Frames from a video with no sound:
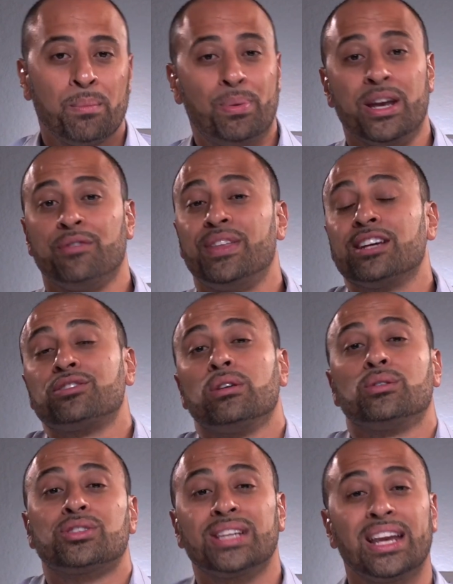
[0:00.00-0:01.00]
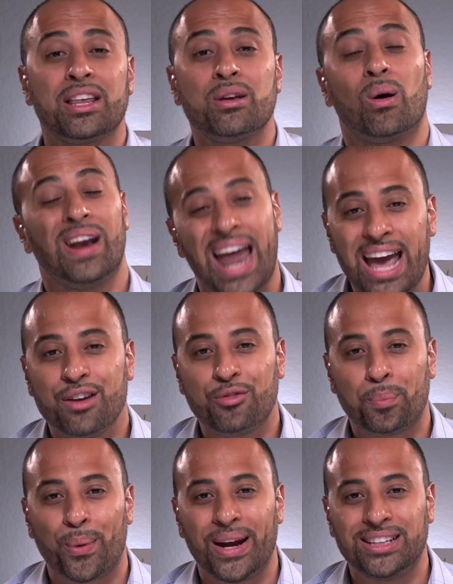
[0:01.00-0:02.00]
But if there's no sin in your
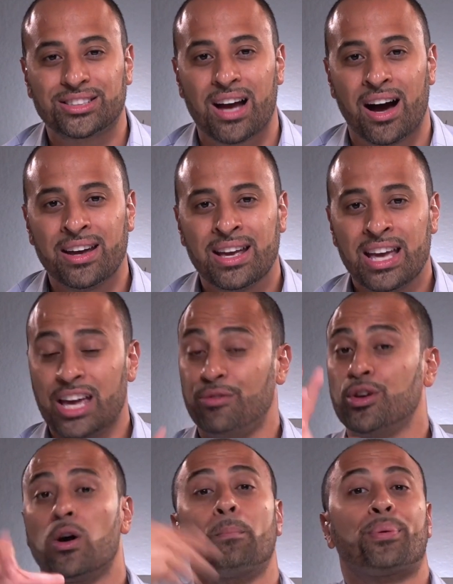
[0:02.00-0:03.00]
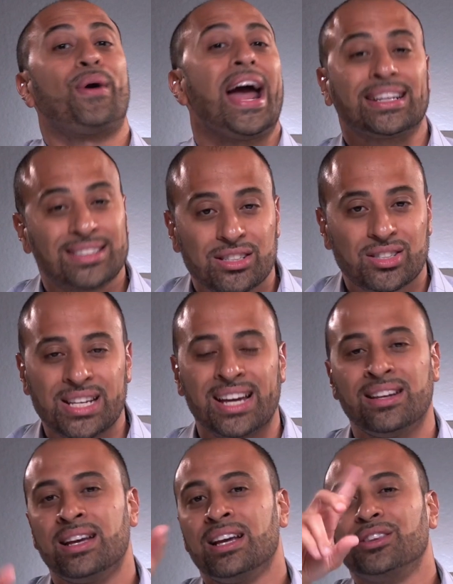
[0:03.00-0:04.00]
life, praise God, if you don't practice
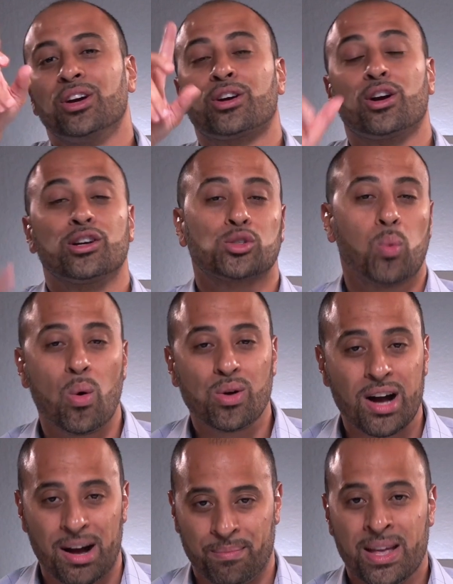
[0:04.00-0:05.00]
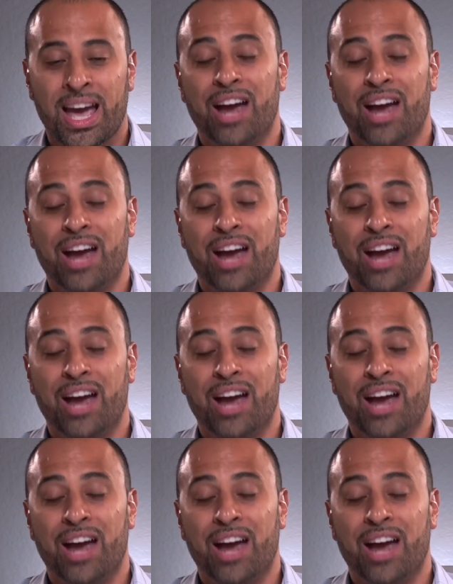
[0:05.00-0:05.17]
sin, the curse won't come.